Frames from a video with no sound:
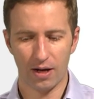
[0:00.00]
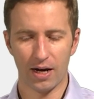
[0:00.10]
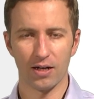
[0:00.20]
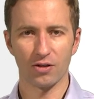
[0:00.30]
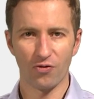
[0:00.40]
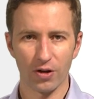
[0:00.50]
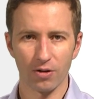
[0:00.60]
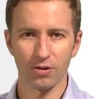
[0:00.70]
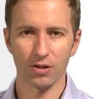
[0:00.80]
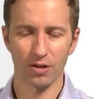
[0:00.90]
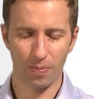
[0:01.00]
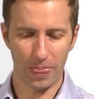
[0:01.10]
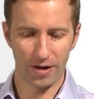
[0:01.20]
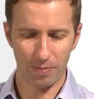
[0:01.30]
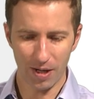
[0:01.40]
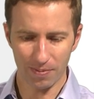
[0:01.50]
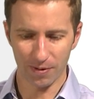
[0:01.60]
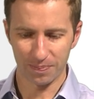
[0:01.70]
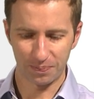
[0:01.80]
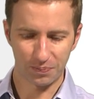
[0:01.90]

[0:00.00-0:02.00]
as figures in a paper.